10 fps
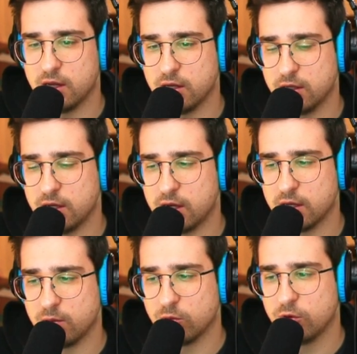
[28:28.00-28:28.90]
an
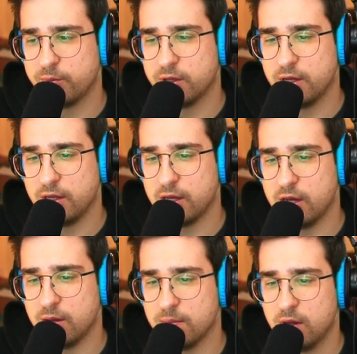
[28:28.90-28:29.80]
online role-playing
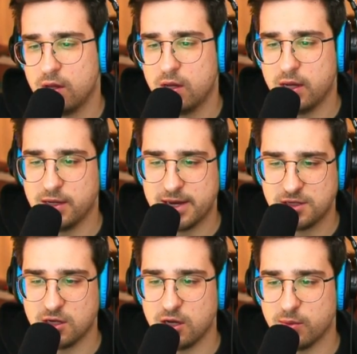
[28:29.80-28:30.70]
game, and
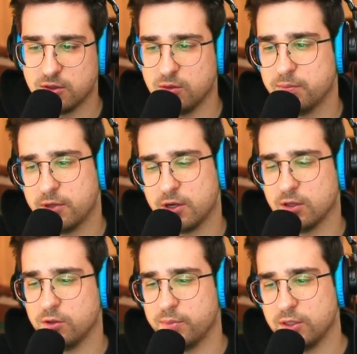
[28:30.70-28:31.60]
Destiny, a multiplayer
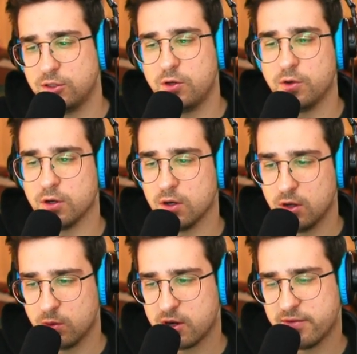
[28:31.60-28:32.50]
loot-based shooter,
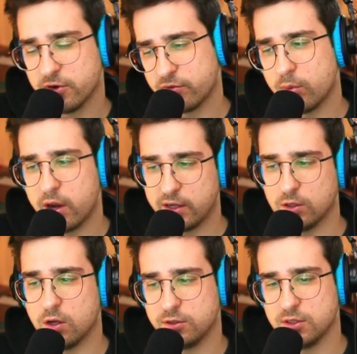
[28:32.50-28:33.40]
recovered from rocky
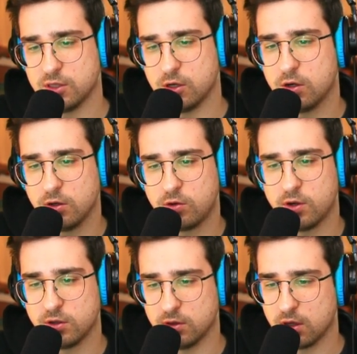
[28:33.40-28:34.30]
launches and earned
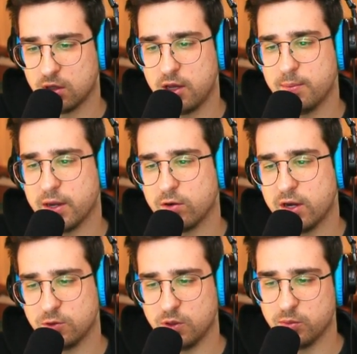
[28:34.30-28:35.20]
critical acclaim by
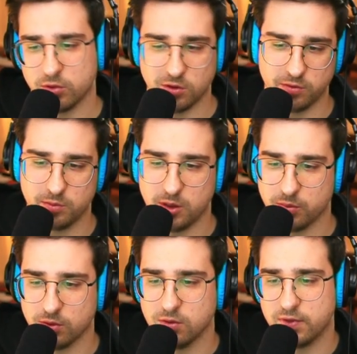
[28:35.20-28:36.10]
gradually
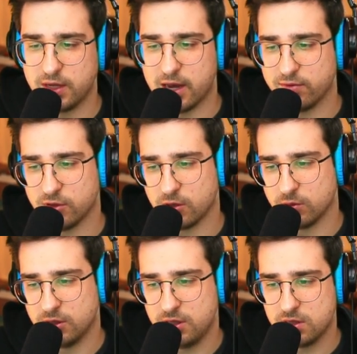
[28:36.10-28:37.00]
improving after they
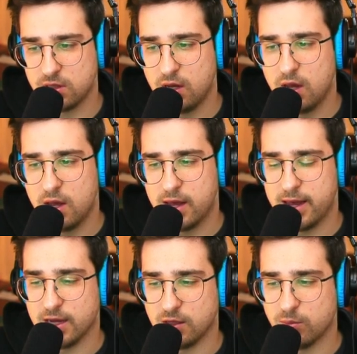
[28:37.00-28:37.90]
released,
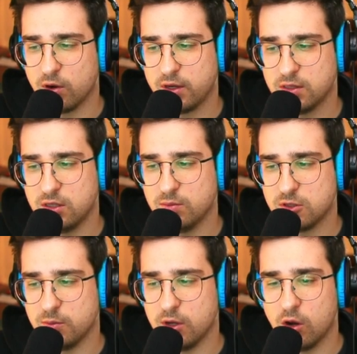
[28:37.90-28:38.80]
and the market seems
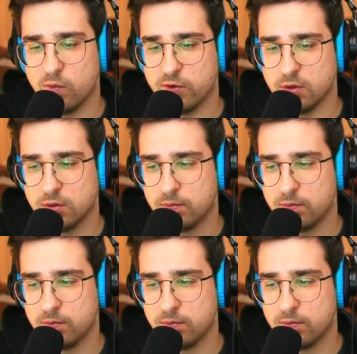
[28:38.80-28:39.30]
to be hopeful.